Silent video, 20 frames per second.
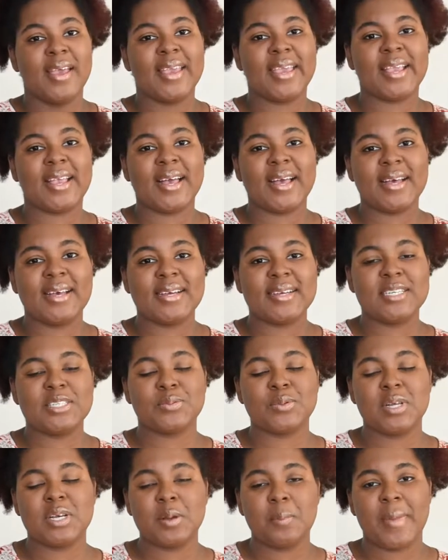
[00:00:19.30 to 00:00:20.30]
Hey guys,
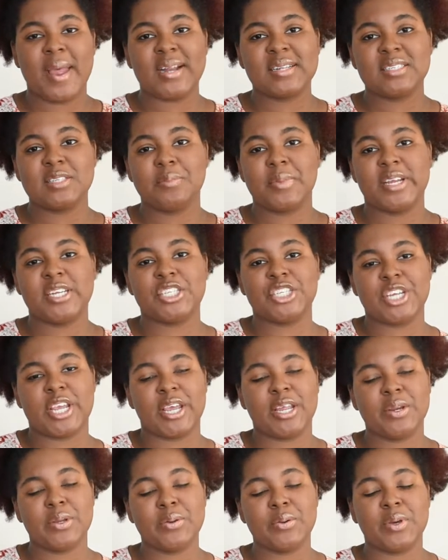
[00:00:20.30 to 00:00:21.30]
welcome back to my
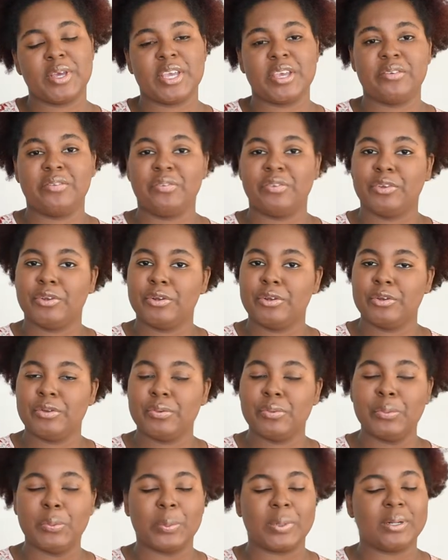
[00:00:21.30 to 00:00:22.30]
channel. If you're
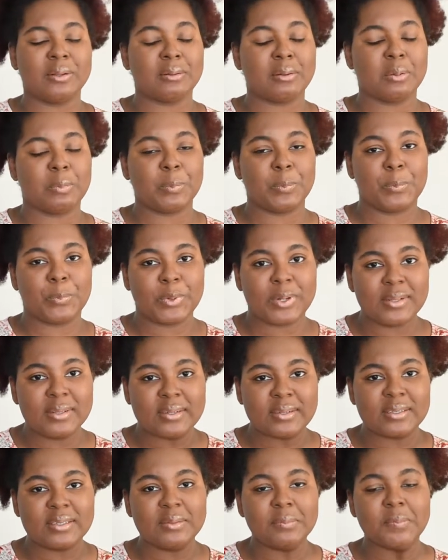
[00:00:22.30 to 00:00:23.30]
new, welcome,
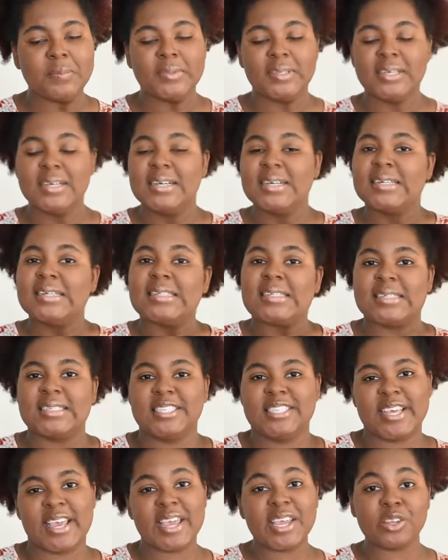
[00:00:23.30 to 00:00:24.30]
welcome.
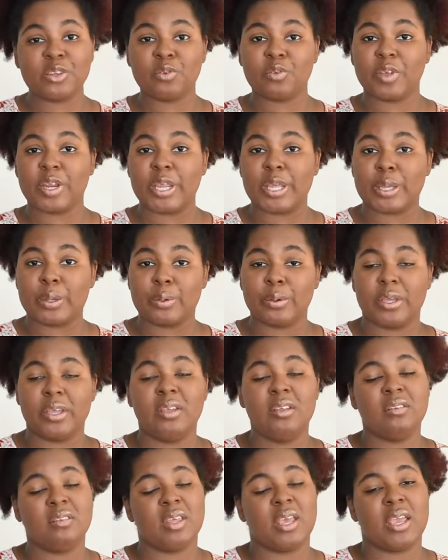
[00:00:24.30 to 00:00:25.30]
Today's video
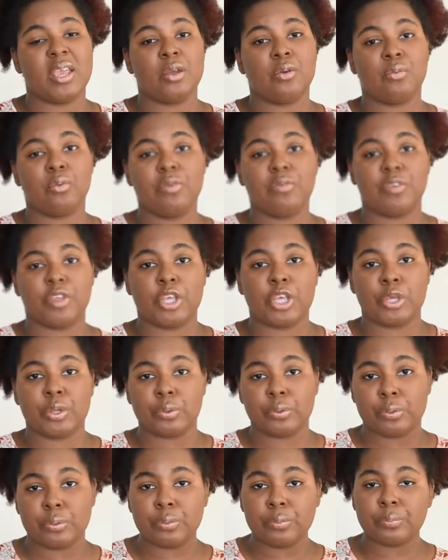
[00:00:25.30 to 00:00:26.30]
is a
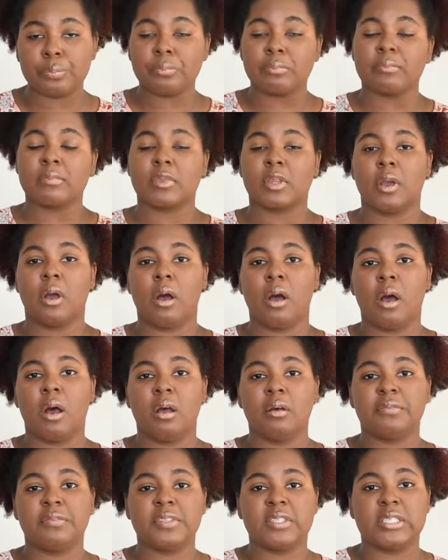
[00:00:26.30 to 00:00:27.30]
review
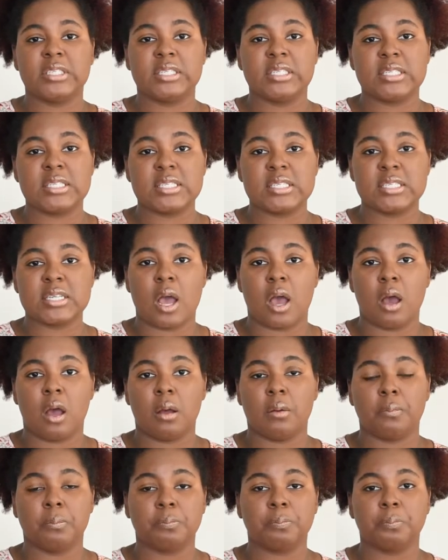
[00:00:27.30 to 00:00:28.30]
of this
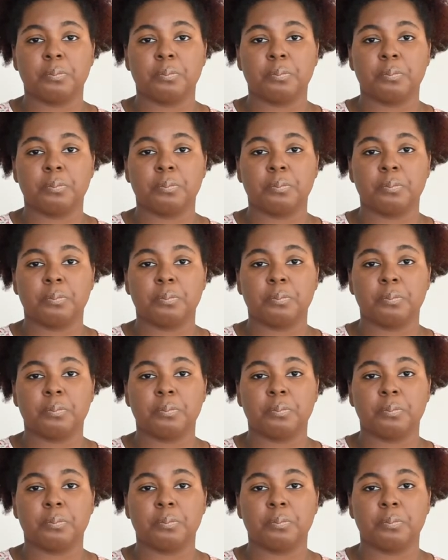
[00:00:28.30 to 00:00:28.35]
um,